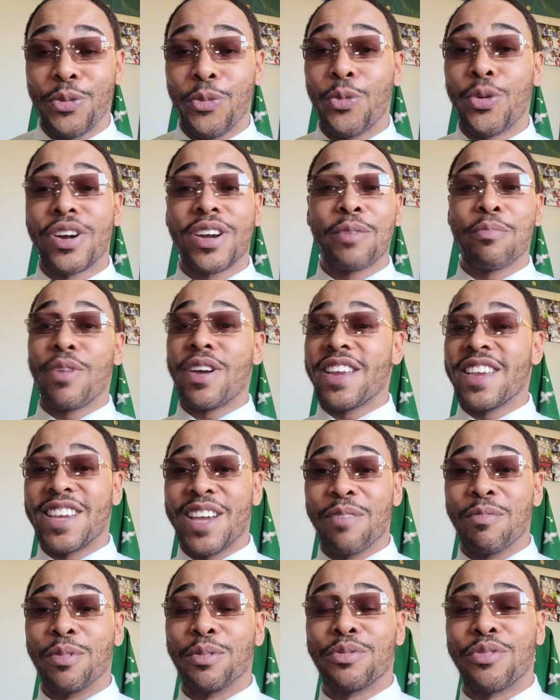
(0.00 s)
Where the money
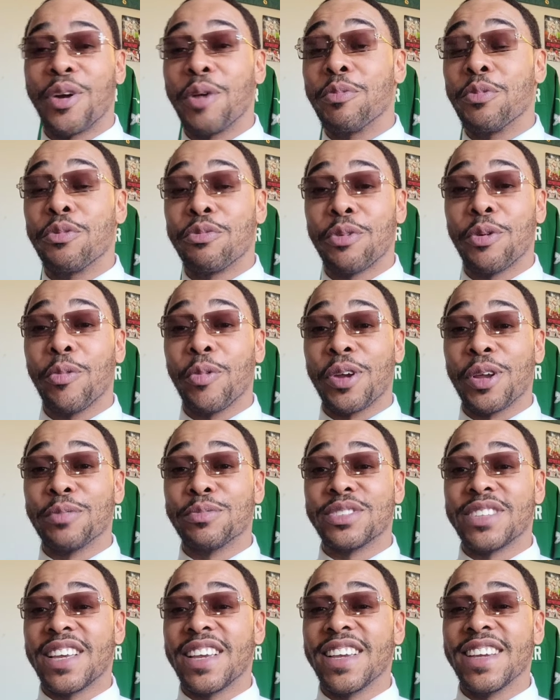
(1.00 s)
coming from? You feel what I'm
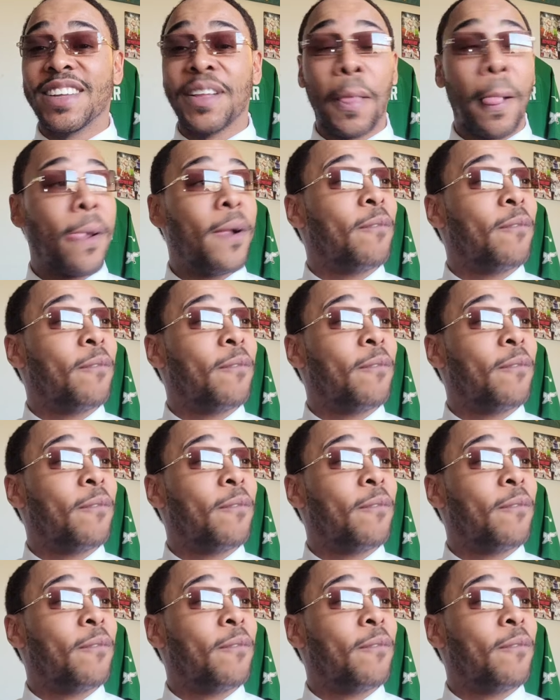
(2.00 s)
saying?